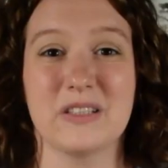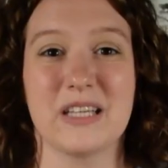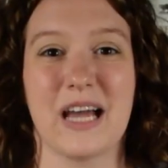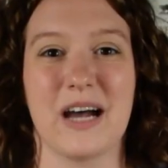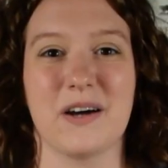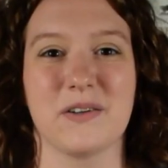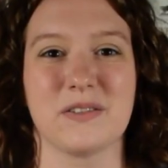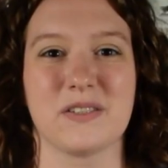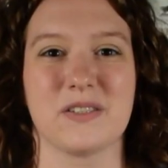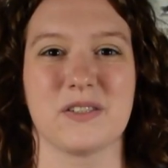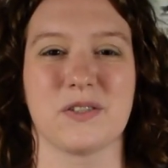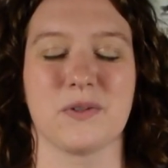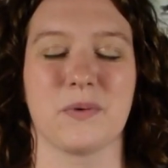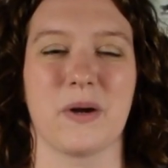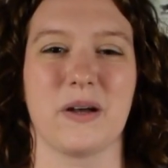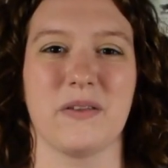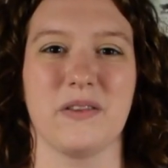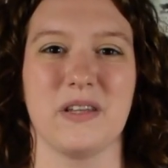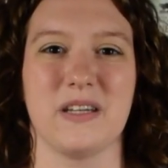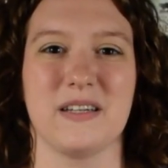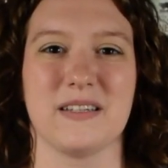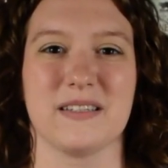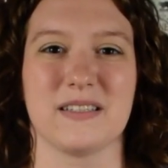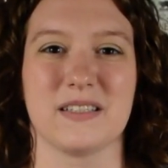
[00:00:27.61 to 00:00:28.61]
houses around
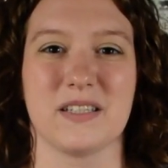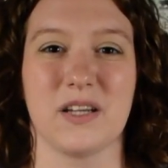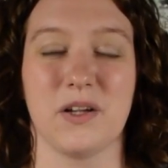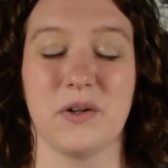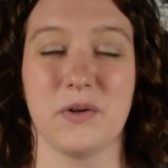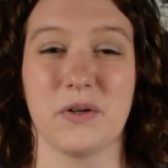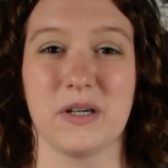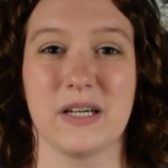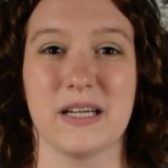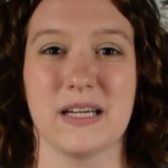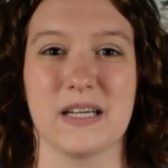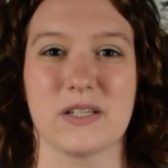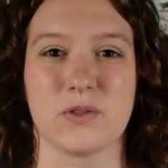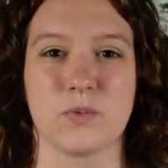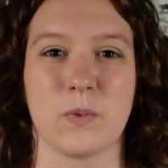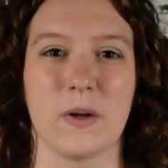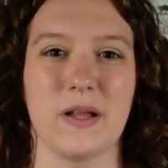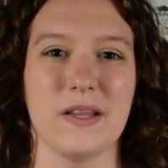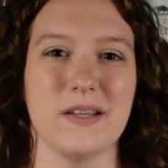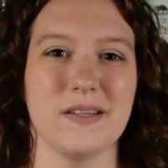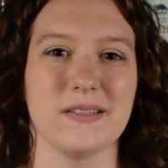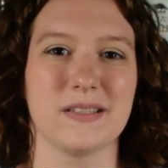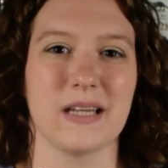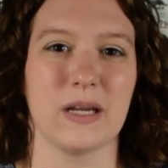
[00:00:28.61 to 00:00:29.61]
the distillery as
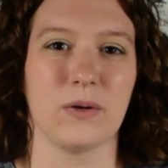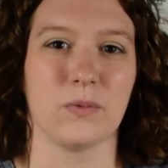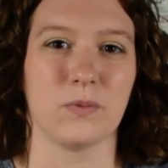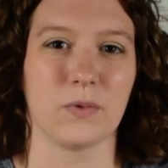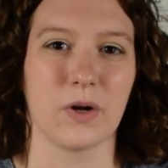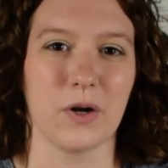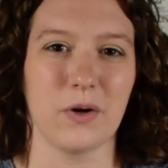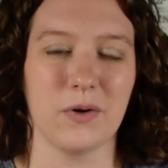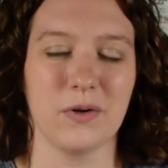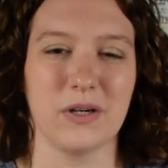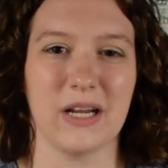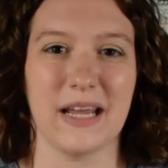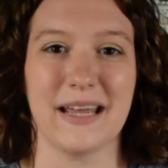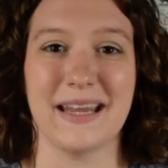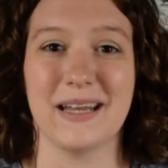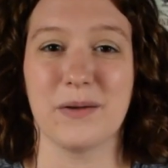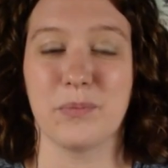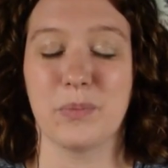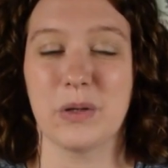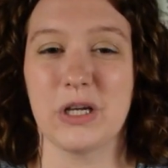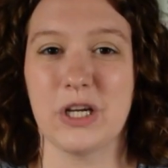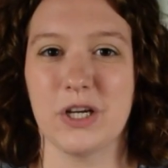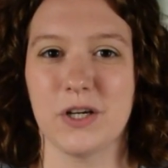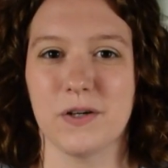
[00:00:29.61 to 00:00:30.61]
well as a road and a
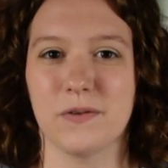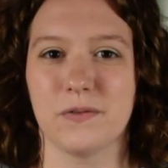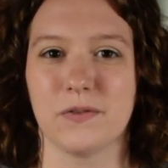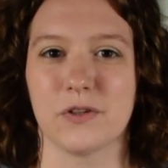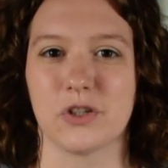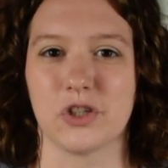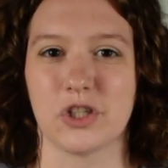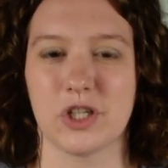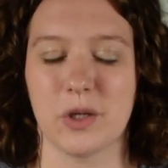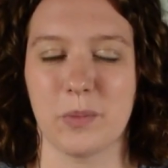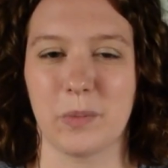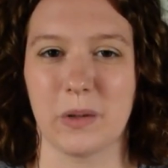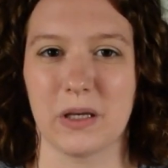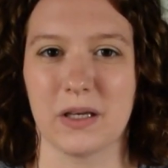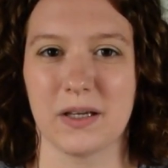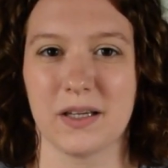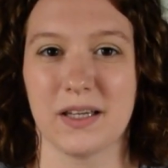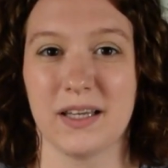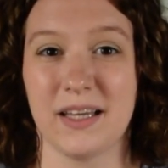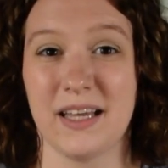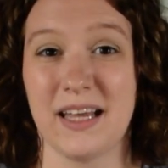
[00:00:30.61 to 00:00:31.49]
pier for shipping.